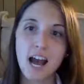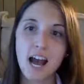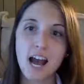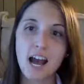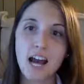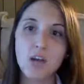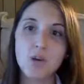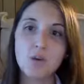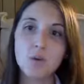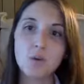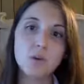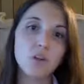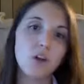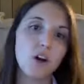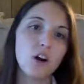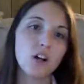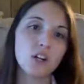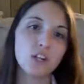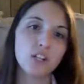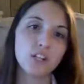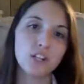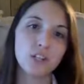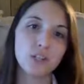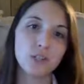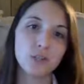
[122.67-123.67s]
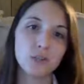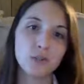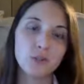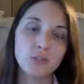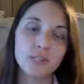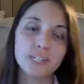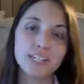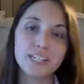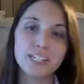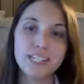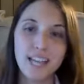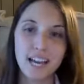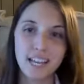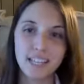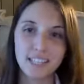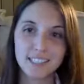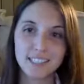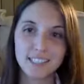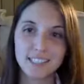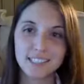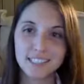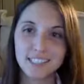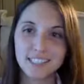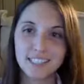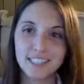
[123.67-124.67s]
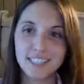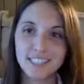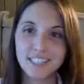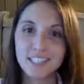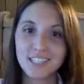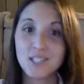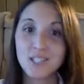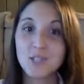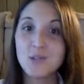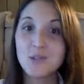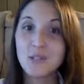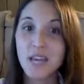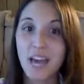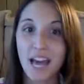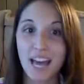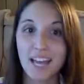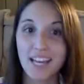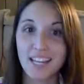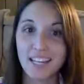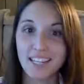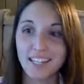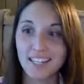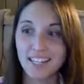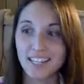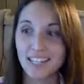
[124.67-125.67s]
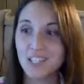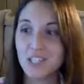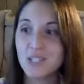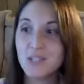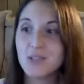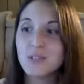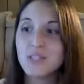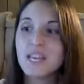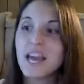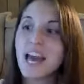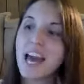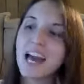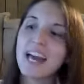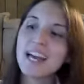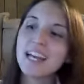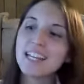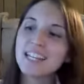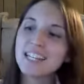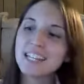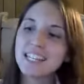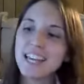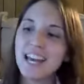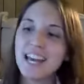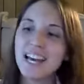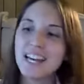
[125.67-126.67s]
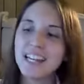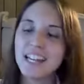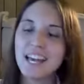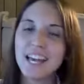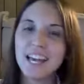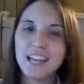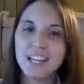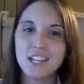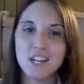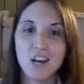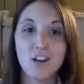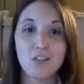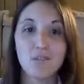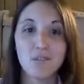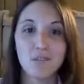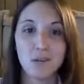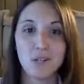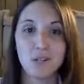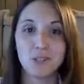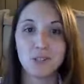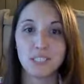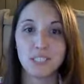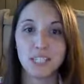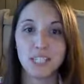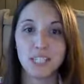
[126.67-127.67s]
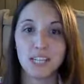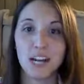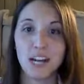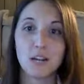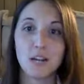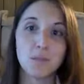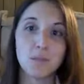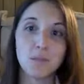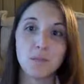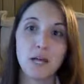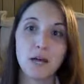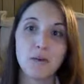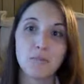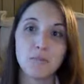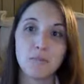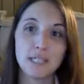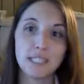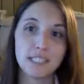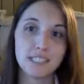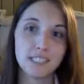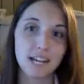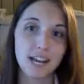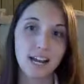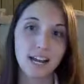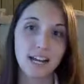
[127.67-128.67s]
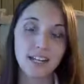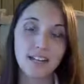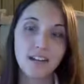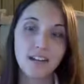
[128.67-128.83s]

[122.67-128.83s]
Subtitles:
I will argue, yes. You can. You can get enough protein on a plant-based diet.